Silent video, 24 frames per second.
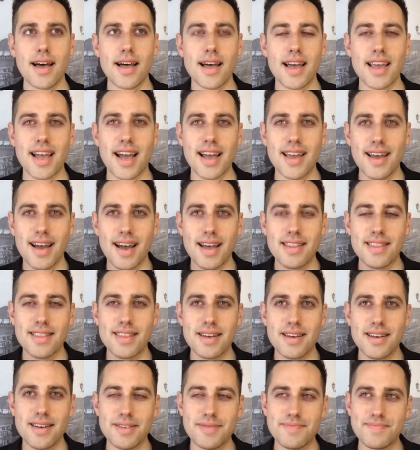like
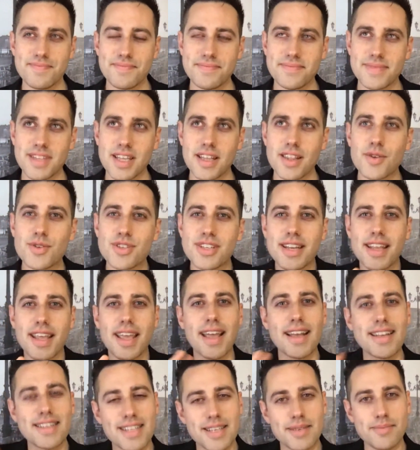there was an
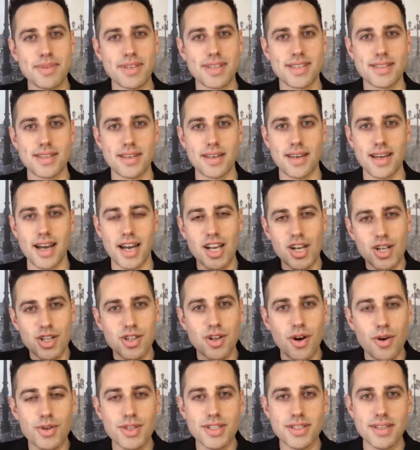intimacy, a
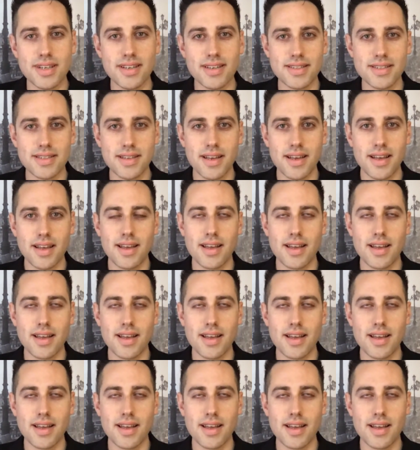closeness